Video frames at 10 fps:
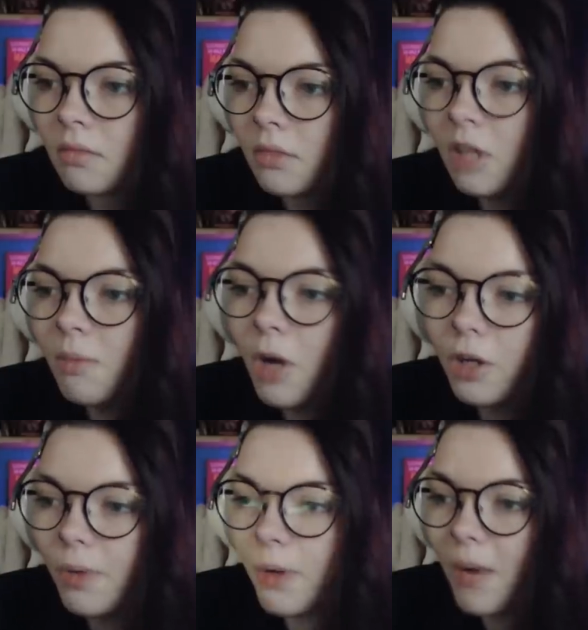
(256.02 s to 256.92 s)
Come on,
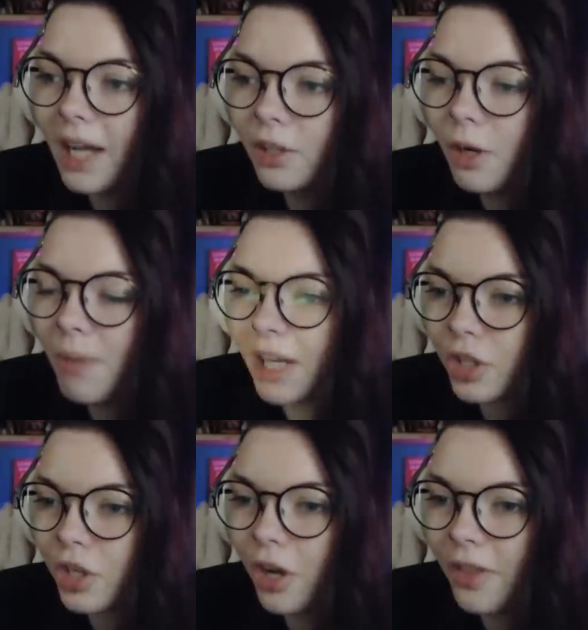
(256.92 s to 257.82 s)
Obi-Wan, you're a better
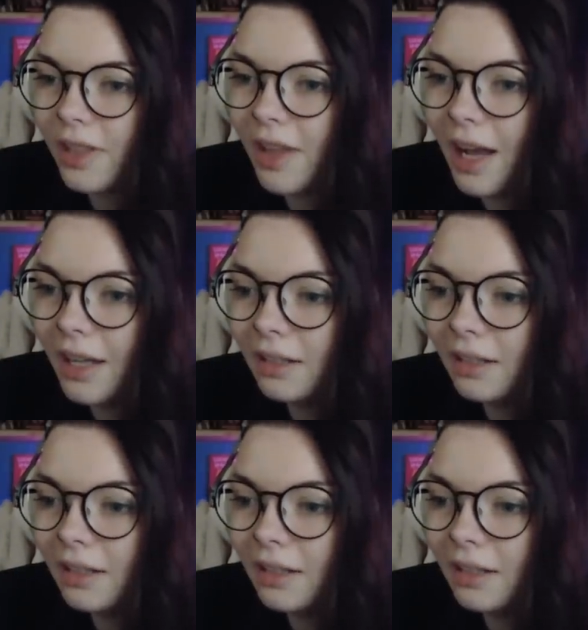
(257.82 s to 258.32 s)
shot than that.